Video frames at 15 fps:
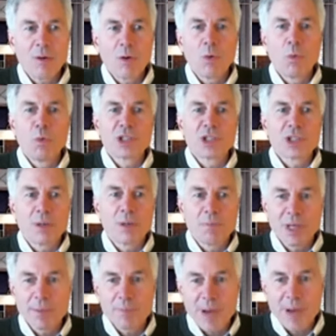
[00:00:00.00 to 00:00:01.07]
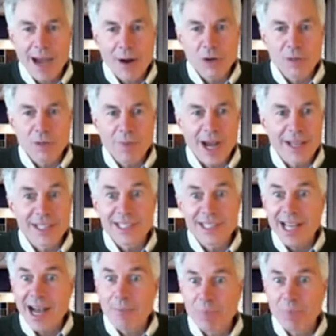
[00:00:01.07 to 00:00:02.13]
which are being powered by these
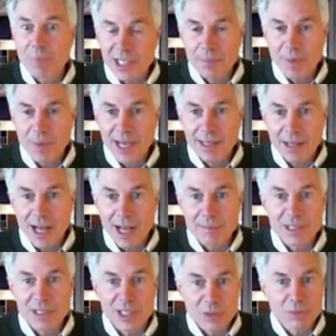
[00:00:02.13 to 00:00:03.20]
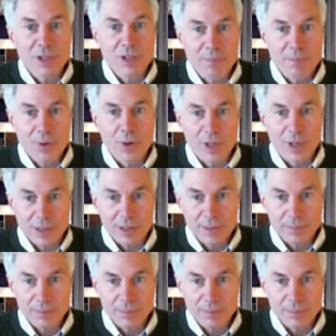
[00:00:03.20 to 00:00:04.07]
complex pipelines, is really important,